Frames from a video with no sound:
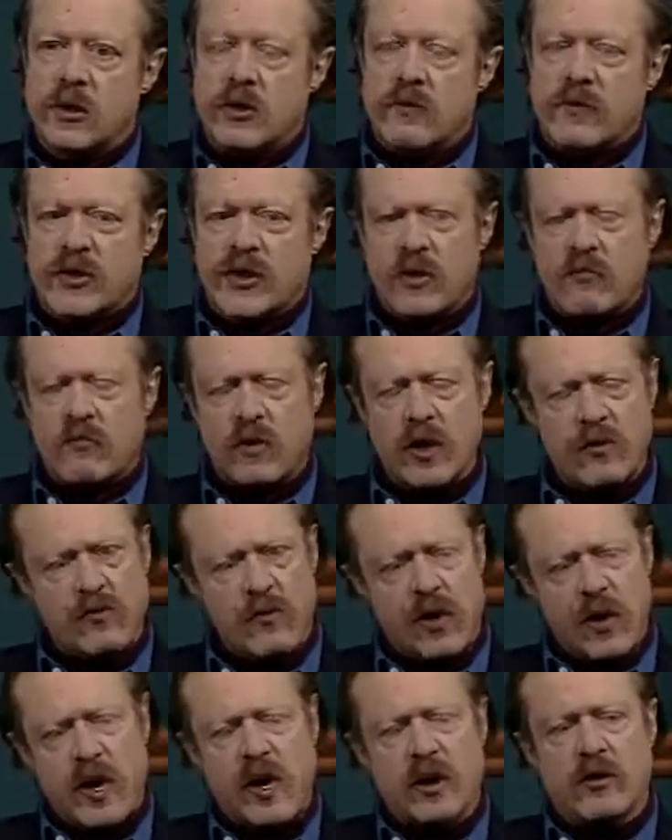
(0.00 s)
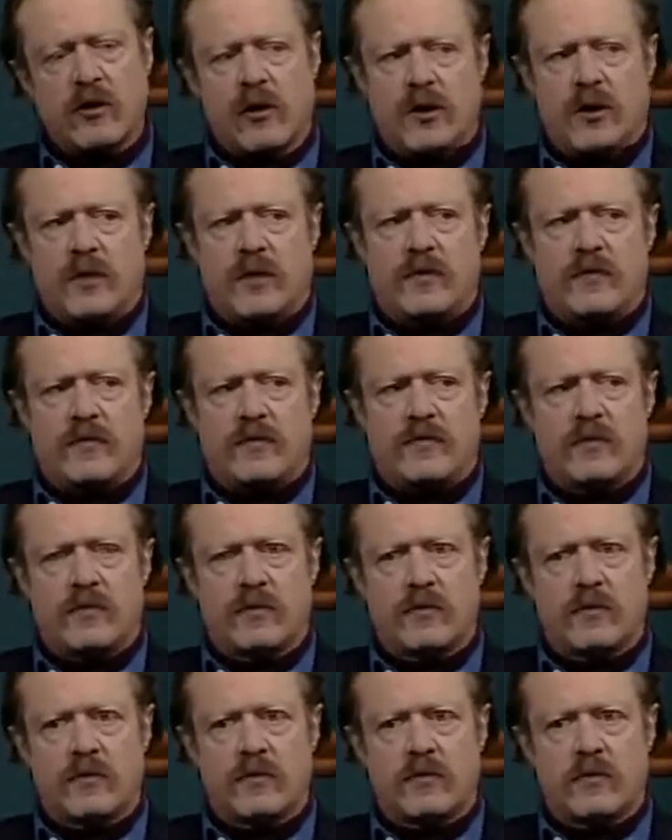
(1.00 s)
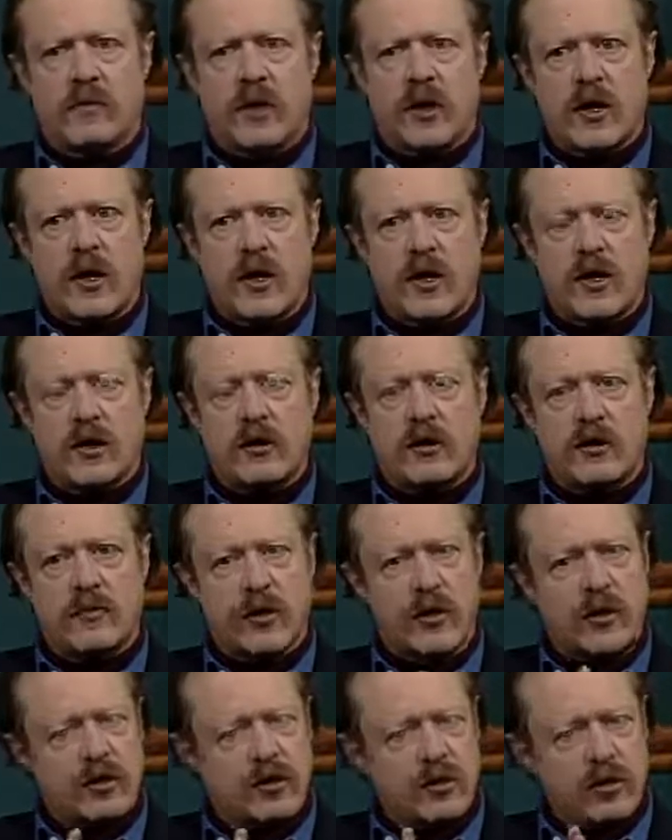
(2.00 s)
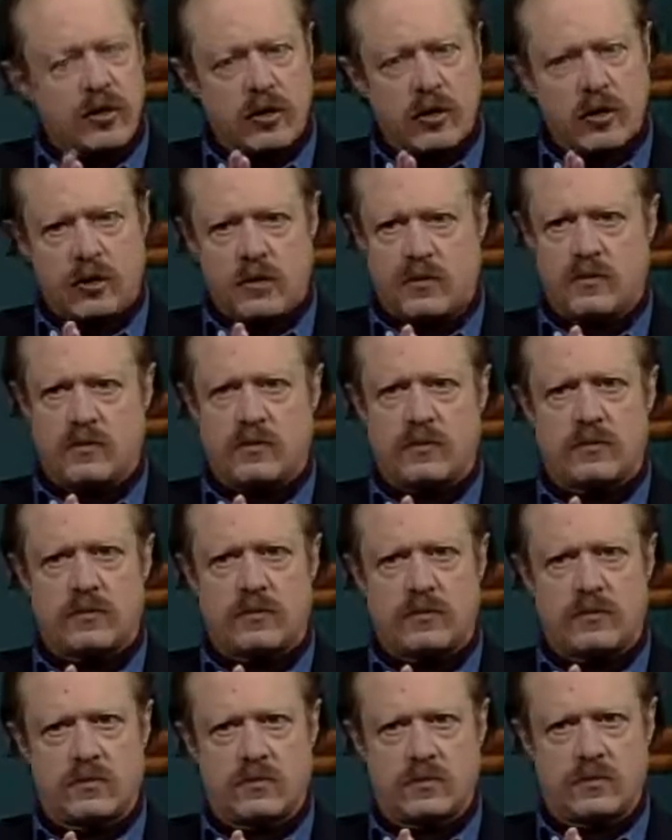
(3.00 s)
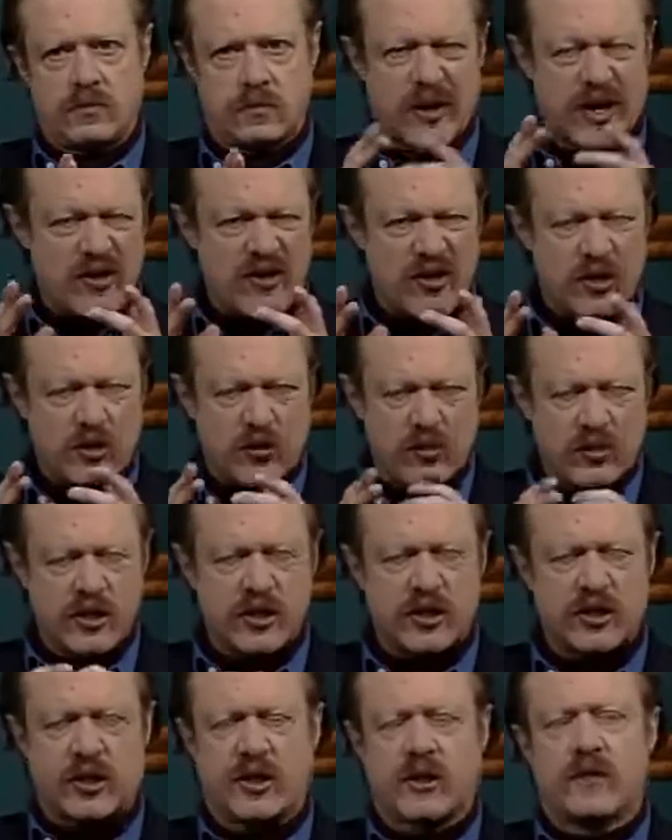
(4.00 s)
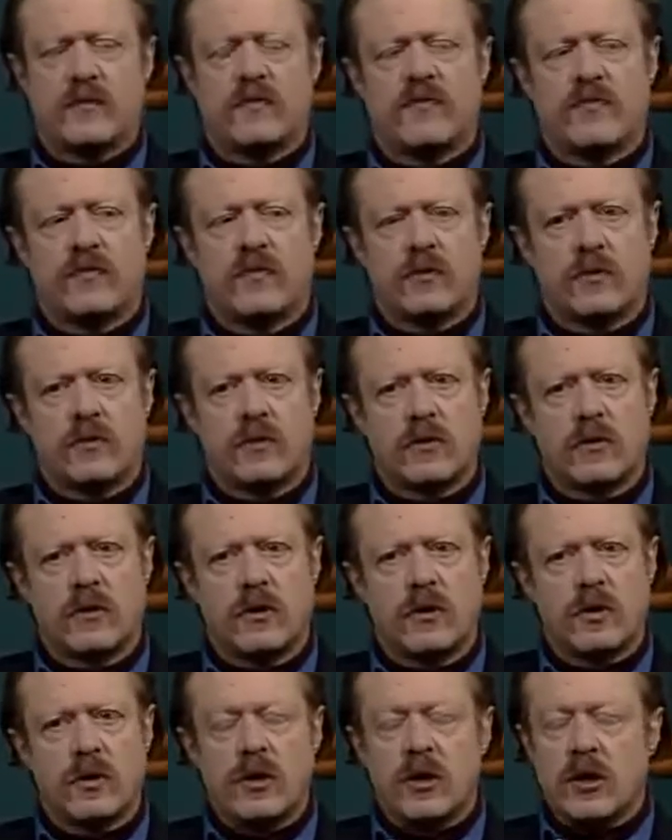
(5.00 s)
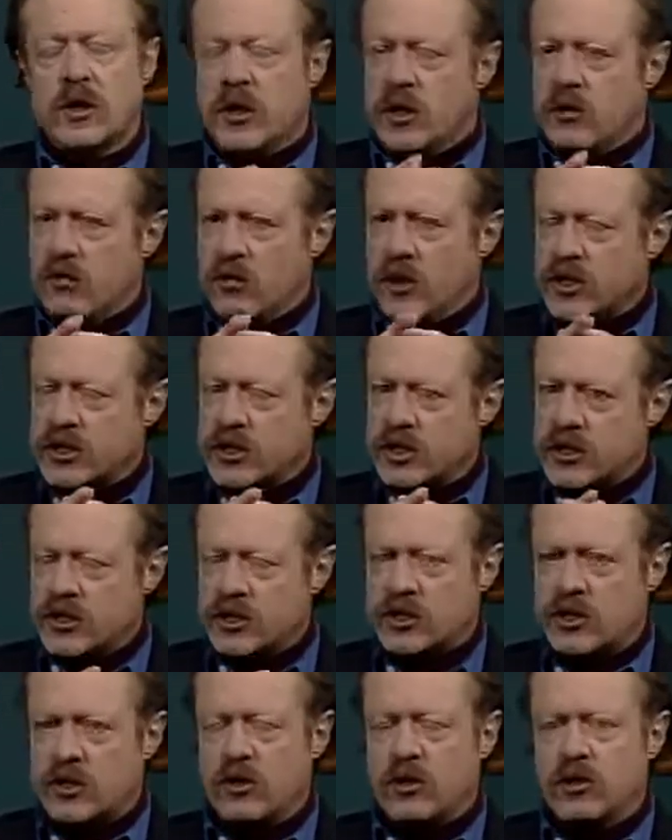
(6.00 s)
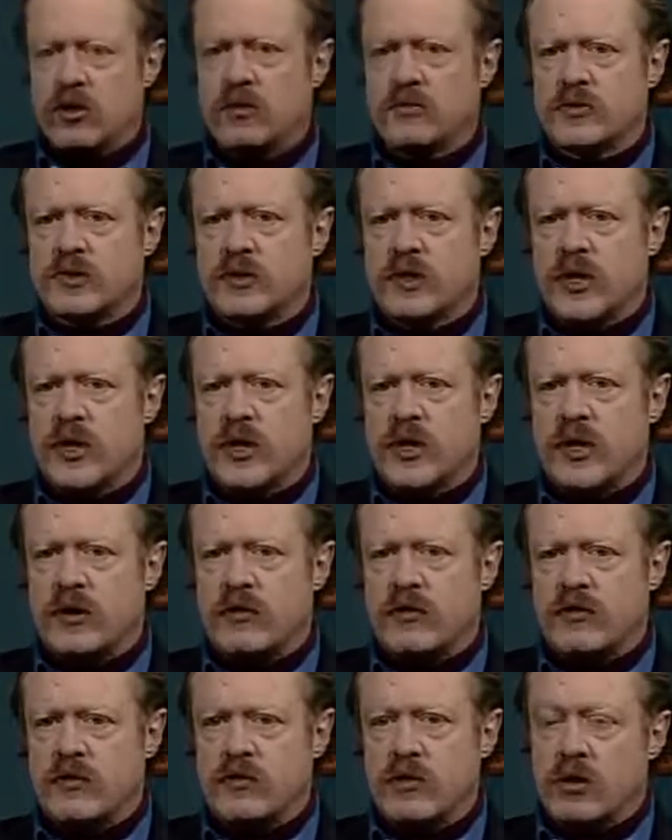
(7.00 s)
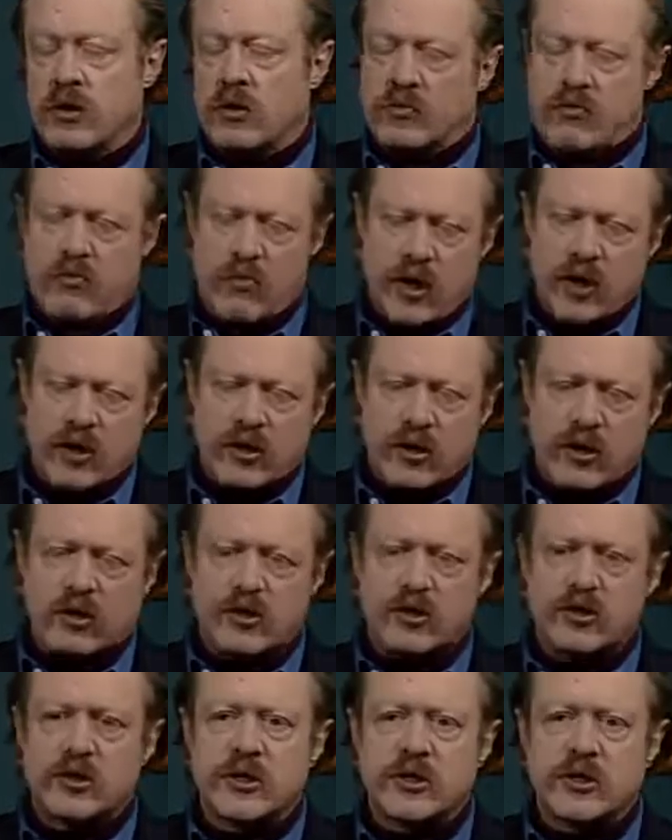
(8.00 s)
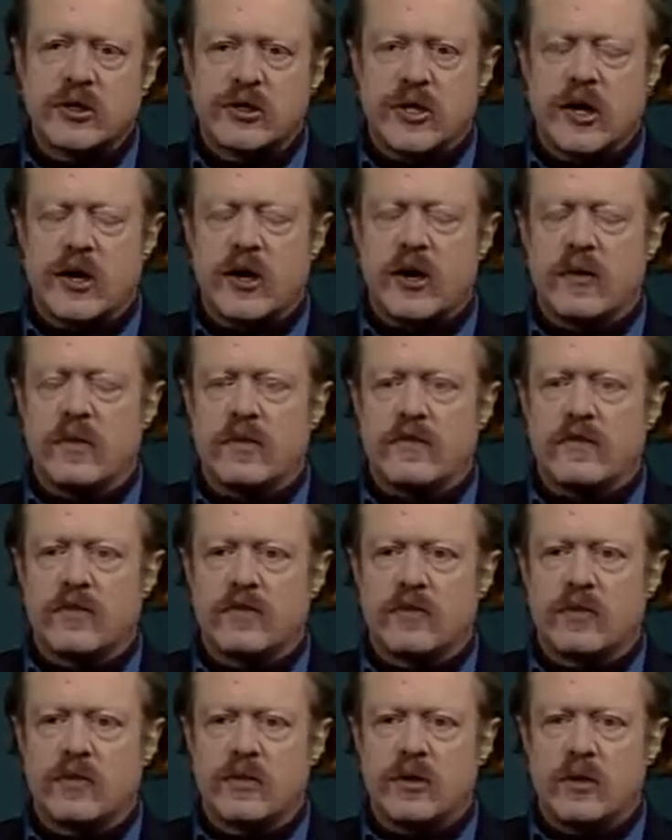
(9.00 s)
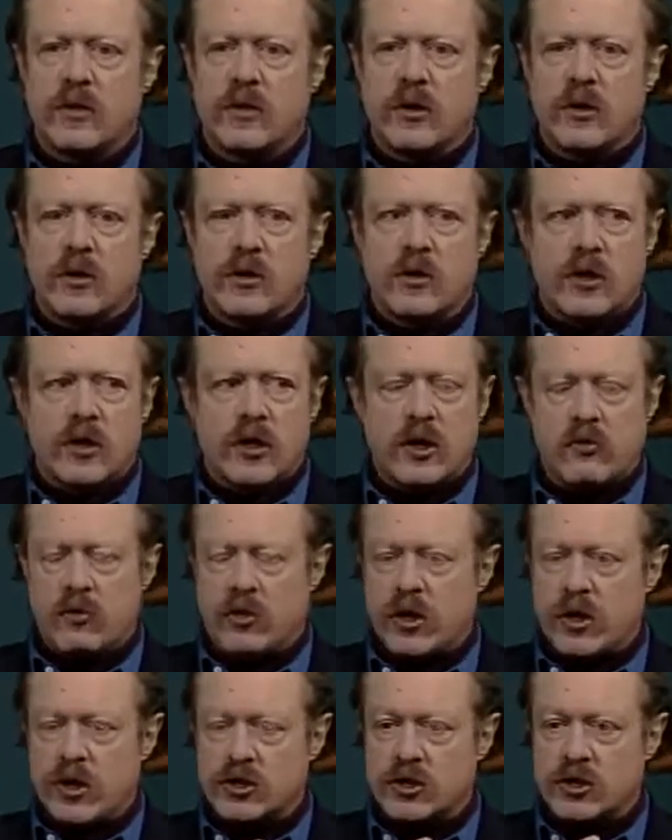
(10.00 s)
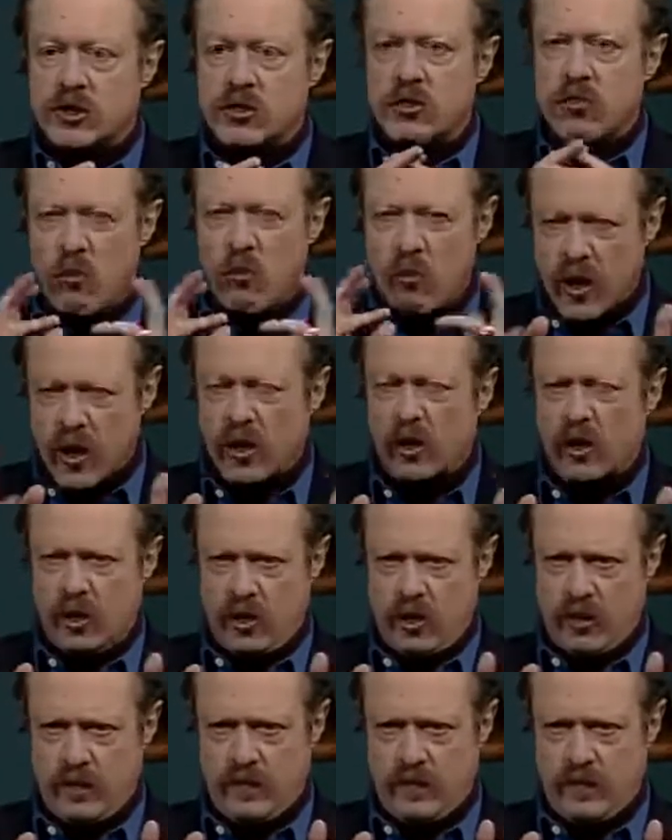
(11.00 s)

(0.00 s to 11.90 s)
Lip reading: But that one reality had a peculiar characteristic. It was in the terms that were widely used at the time. It was will.